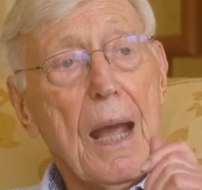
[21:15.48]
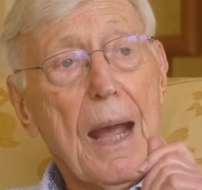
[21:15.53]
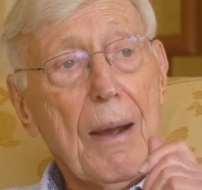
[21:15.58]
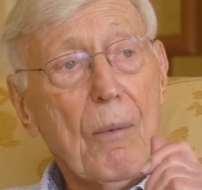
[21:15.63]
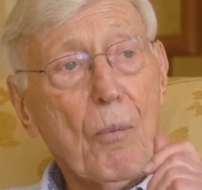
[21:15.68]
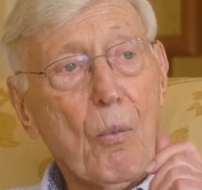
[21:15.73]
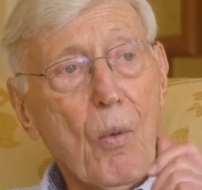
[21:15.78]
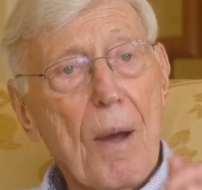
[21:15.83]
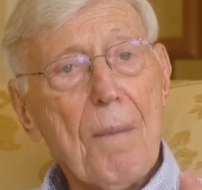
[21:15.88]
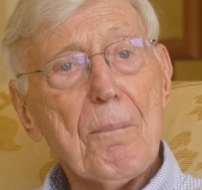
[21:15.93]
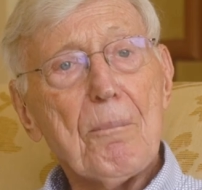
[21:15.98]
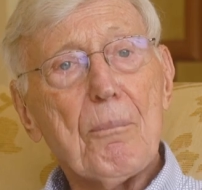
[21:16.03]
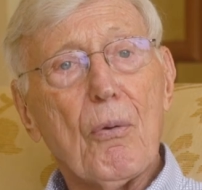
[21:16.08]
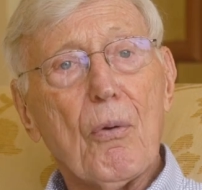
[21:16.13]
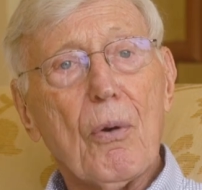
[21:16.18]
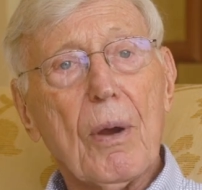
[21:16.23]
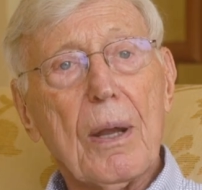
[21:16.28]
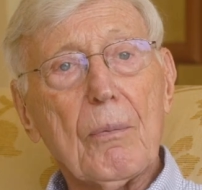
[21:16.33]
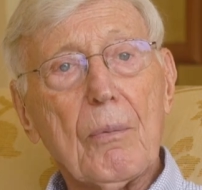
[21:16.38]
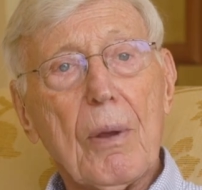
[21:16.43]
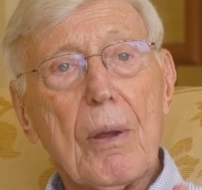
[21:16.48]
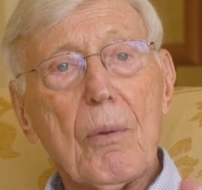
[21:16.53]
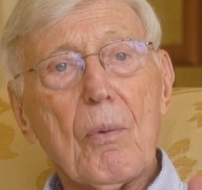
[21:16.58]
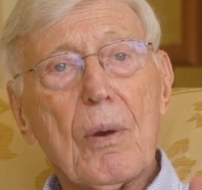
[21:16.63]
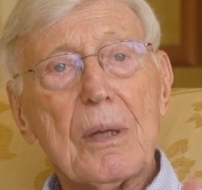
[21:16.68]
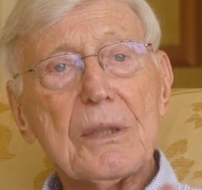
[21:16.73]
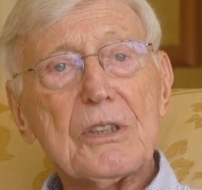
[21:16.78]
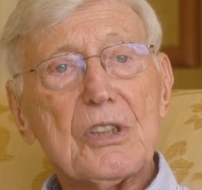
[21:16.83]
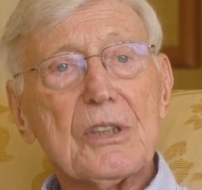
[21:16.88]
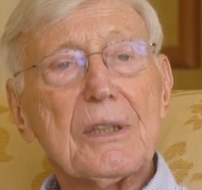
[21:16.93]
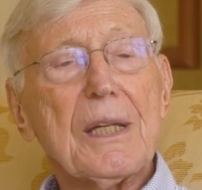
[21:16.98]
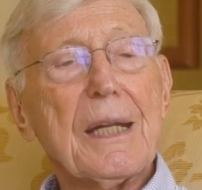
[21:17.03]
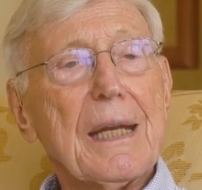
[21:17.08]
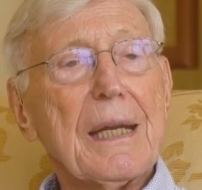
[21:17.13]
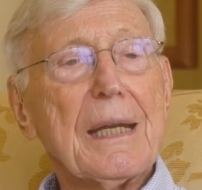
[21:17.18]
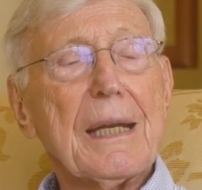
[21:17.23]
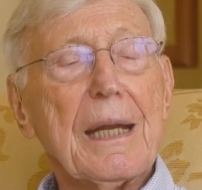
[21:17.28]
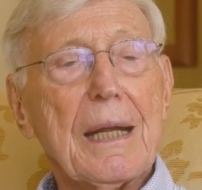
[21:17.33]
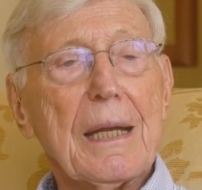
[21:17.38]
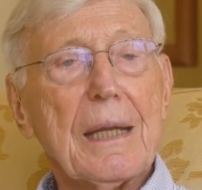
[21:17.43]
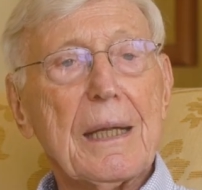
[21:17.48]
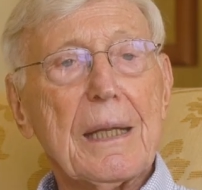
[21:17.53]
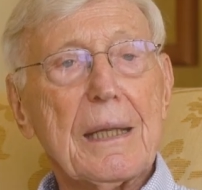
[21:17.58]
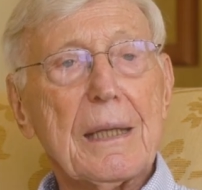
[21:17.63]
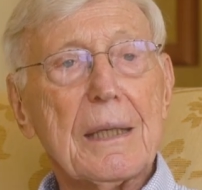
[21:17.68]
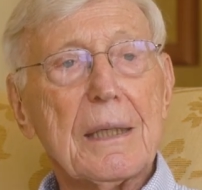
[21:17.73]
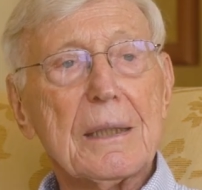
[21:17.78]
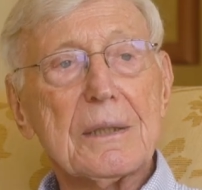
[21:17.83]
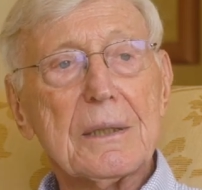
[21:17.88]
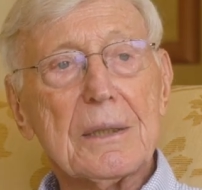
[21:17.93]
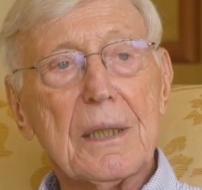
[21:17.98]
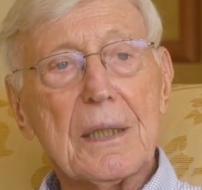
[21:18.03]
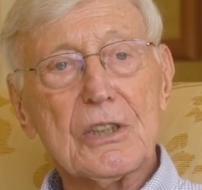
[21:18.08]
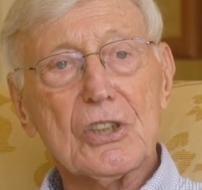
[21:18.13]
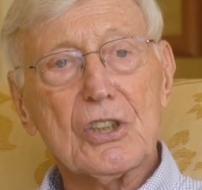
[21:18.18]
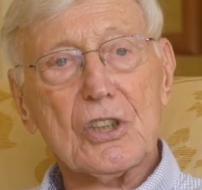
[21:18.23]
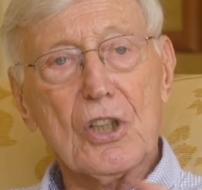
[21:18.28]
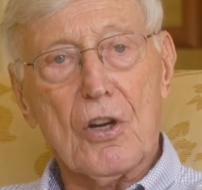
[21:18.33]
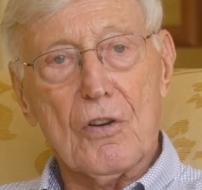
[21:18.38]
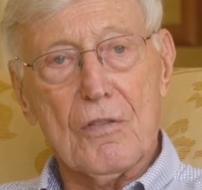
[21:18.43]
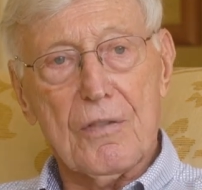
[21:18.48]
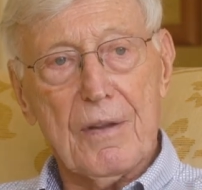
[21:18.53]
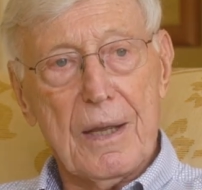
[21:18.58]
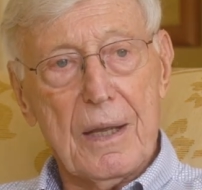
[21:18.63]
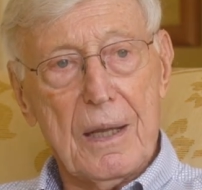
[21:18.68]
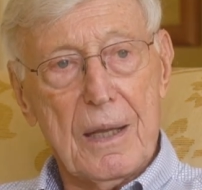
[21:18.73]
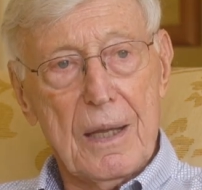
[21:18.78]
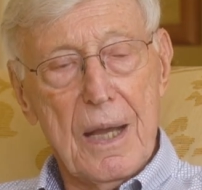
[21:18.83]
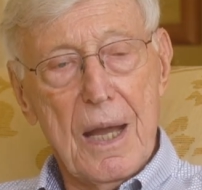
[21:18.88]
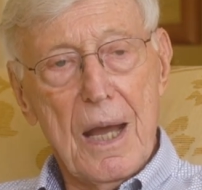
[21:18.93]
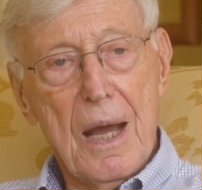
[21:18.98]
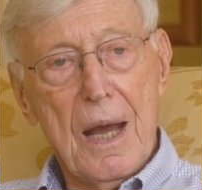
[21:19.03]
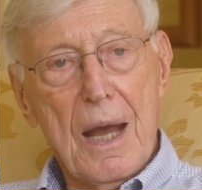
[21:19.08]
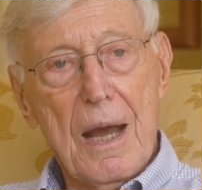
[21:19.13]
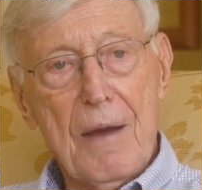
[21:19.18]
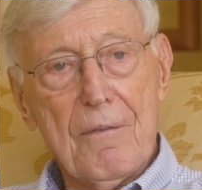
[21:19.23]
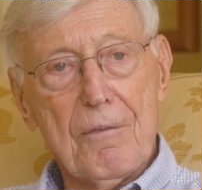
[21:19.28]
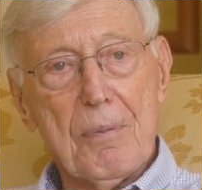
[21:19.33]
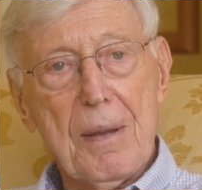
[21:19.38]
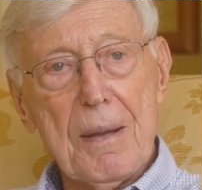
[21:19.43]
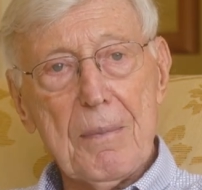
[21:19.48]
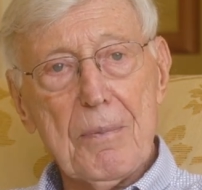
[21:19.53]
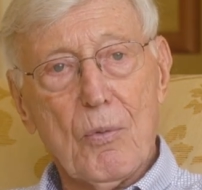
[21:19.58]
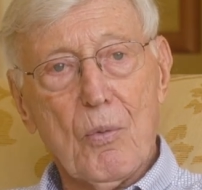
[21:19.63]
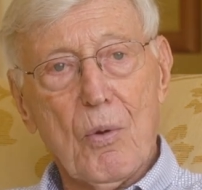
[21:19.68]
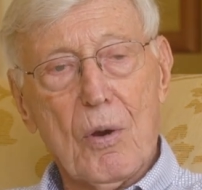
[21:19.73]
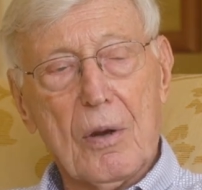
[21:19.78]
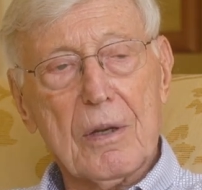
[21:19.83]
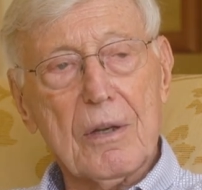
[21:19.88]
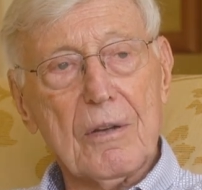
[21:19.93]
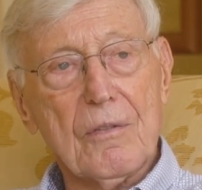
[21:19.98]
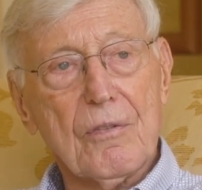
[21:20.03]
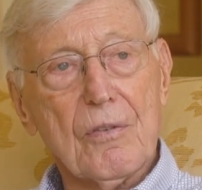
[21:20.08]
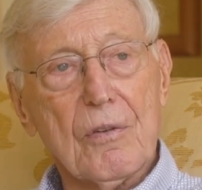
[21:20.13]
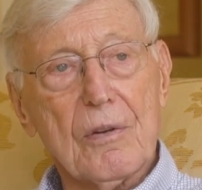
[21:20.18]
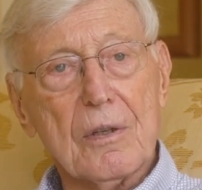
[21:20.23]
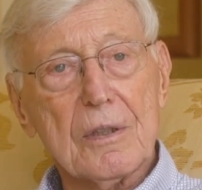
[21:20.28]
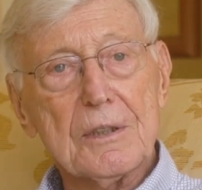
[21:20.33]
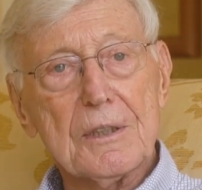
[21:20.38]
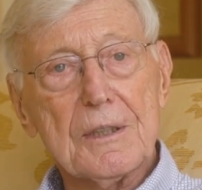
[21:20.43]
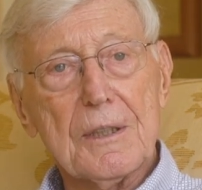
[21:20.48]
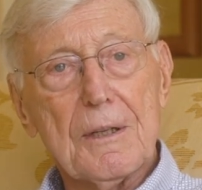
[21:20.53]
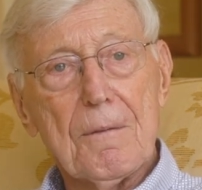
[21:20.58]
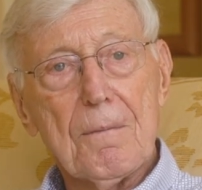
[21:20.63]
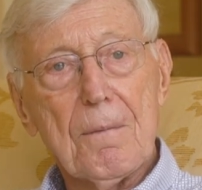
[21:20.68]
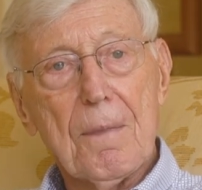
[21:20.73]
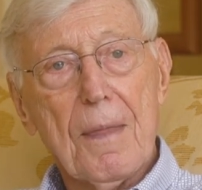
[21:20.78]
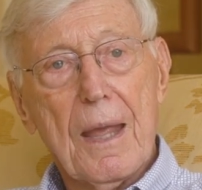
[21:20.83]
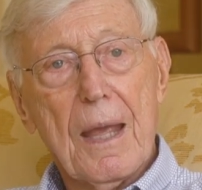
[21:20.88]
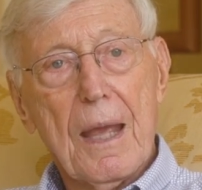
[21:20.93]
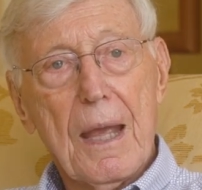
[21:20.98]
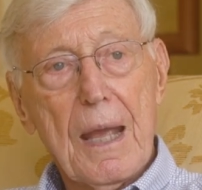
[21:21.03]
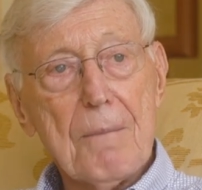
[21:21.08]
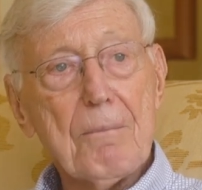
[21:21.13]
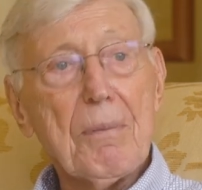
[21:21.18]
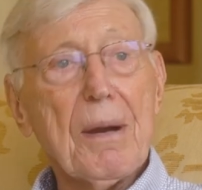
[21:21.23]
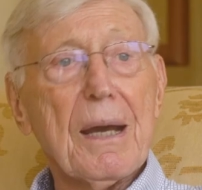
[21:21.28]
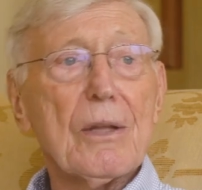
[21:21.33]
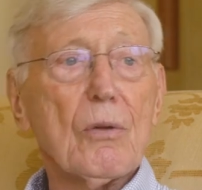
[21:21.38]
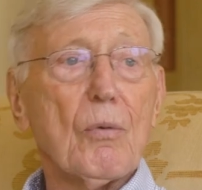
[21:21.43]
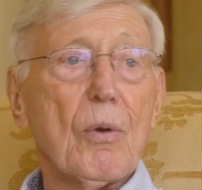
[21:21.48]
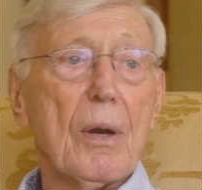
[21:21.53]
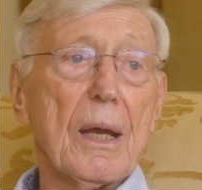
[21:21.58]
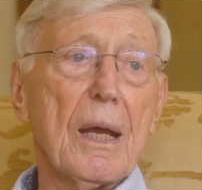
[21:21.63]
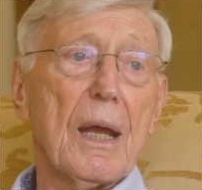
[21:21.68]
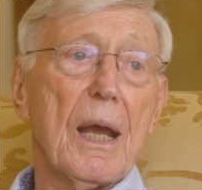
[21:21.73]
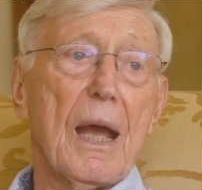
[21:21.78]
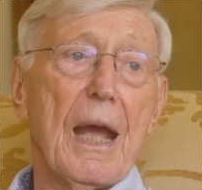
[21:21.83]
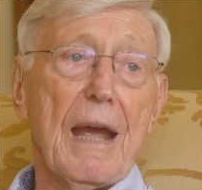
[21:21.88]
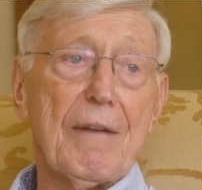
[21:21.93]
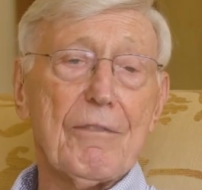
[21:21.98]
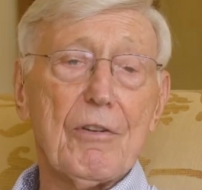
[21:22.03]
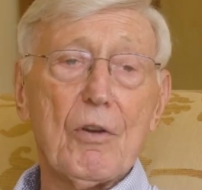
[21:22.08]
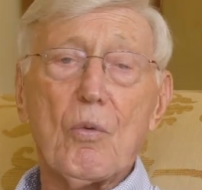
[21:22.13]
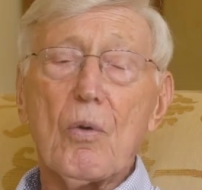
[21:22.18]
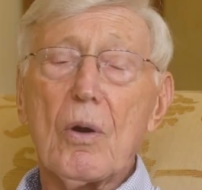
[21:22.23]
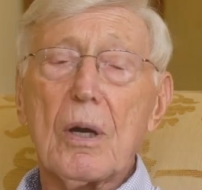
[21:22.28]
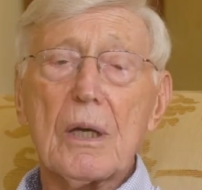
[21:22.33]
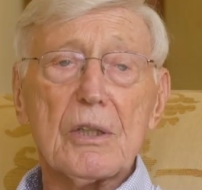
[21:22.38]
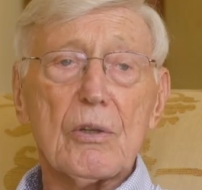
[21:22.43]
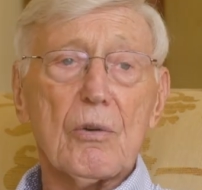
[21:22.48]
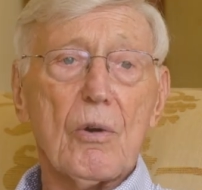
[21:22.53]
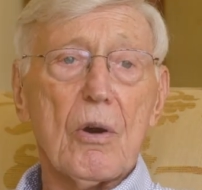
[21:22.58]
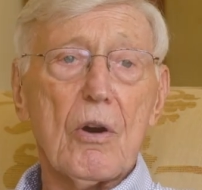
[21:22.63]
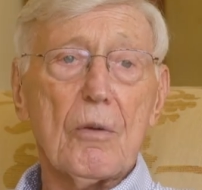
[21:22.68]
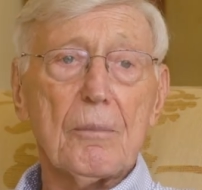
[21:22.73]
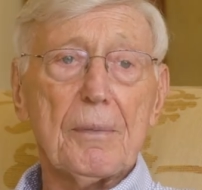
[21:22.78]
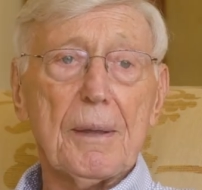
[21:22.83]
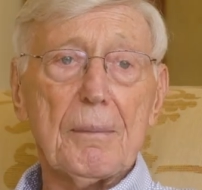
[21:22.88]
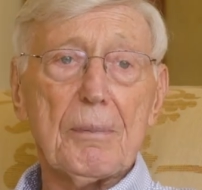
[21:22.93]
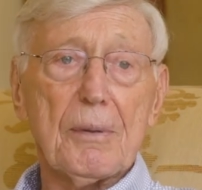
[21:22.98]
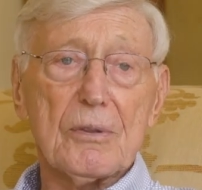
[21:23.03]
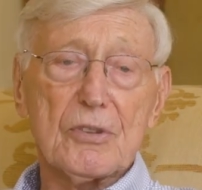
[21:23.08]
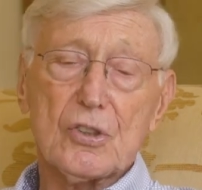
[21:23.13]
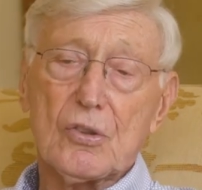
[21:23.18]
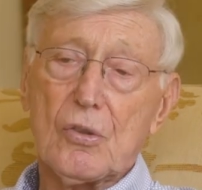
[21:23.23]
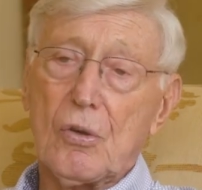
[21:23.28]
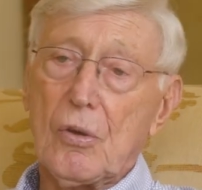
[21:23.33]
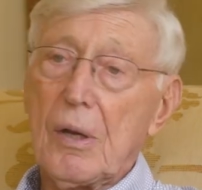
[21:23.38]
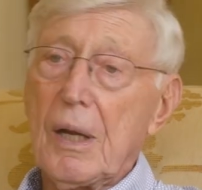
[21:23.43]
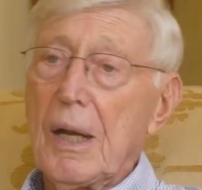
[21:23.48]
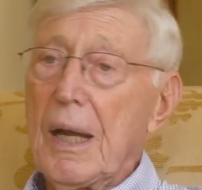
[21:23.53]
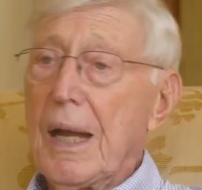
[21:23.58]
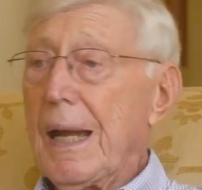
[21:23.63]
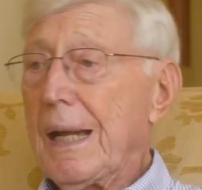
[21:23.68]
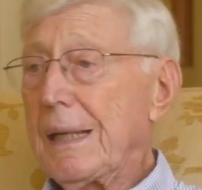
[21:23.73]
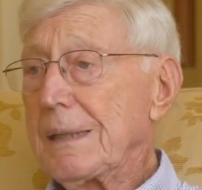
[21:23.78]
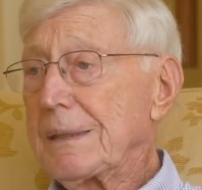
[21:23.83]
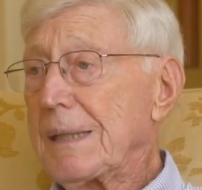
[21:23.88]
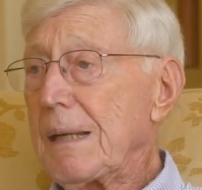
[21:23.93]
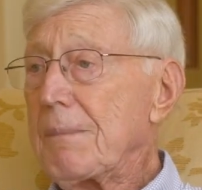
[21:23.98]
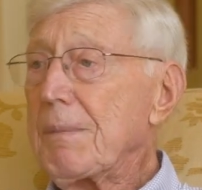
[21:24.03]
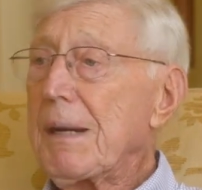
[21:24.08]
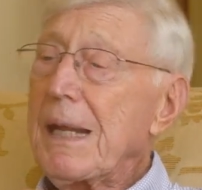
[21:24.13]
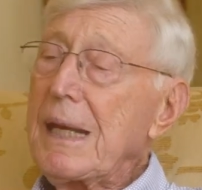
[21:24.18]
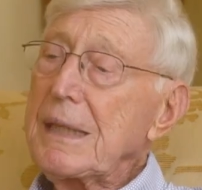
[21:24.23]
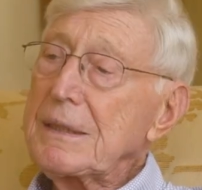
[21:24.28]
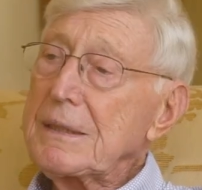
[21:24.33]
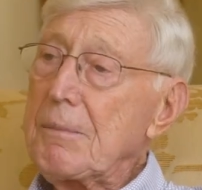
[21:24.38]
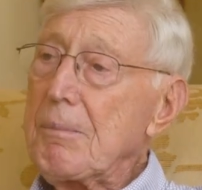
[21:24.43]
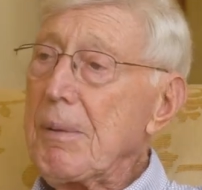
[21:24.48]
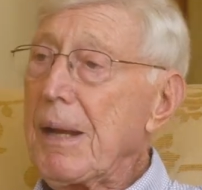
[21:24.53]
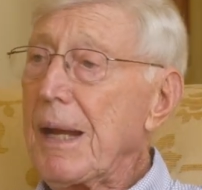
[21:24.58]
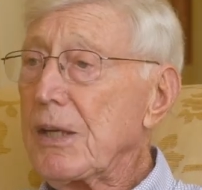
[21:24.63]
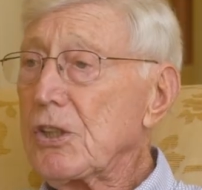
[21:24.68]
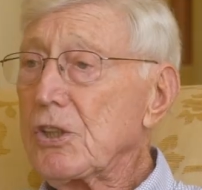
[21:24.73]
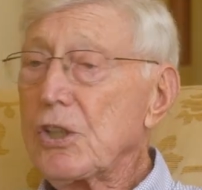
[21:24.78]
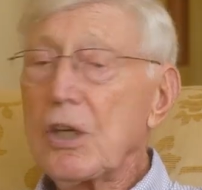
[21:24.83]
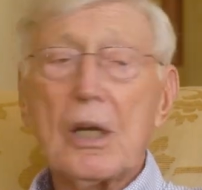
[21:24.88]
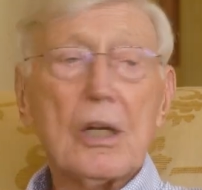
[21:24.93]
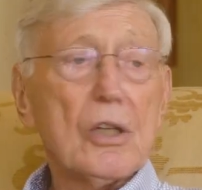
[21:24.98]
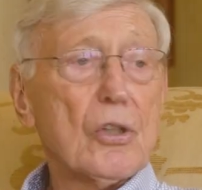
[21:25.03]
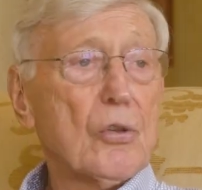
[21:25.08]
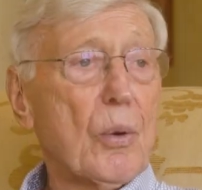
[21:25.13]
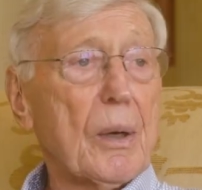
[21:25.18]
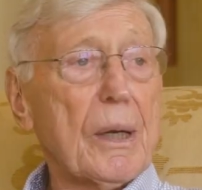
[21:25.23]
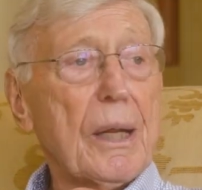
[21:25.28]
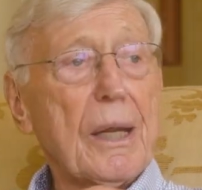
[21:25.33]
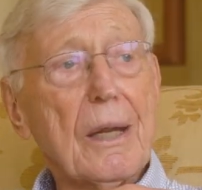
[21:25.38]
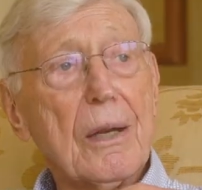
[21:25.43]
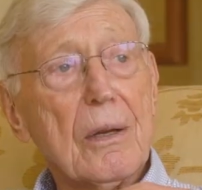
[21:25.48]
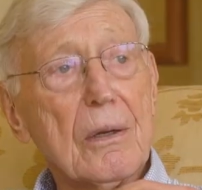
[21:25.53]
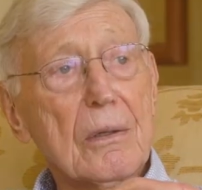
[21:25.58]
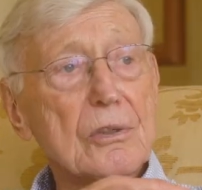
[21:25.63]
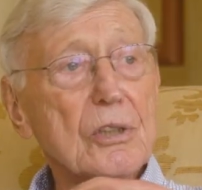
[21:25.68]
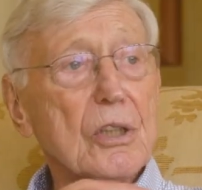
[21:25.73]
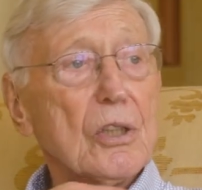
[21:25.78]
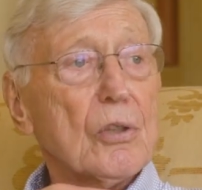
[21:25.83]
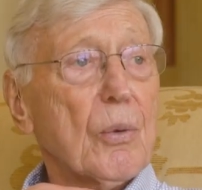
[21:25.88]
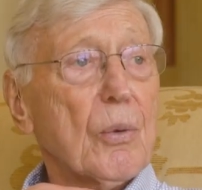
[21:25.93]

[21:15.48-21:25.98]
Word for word: At one point, we once did a survey of people working for us. And by the way, if you walk into a Home Depot store and somebody has a badge 20 years or